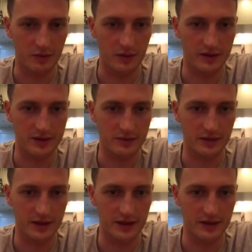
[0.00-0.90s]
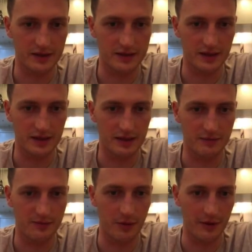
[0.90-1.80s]
where this one here is a
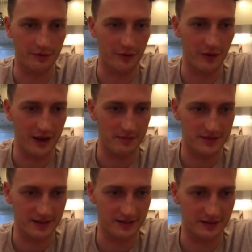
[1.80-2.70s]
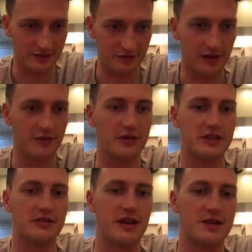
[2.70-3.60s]
0.48% click-through rate for a
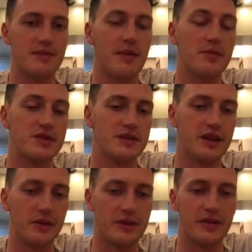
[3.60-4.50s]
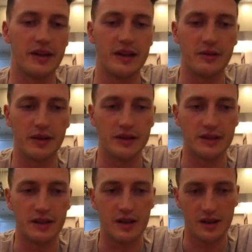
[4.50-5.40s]
scratch map, which is another one of our
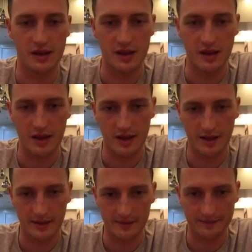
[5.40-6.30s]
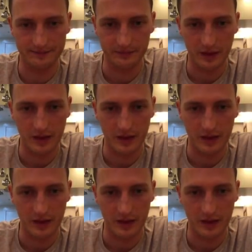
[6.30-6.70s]
keywords. And